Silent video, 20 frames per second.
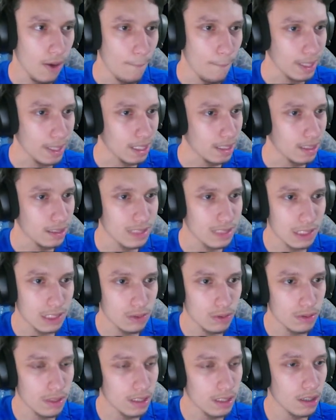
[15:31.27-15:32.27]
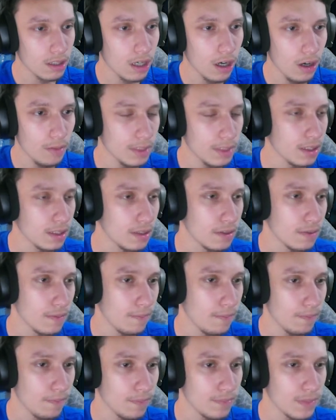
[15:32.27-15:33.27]
Because that's what they call me.
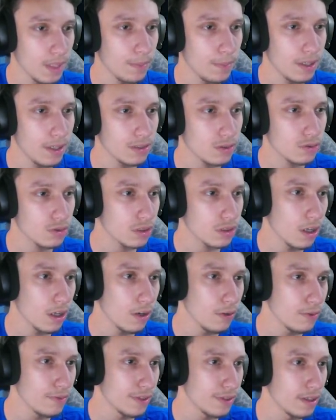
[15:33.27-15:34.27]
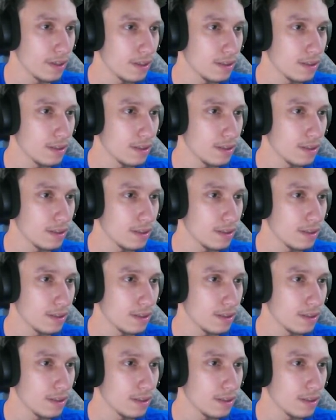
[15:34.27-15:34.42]
The puzzle solver.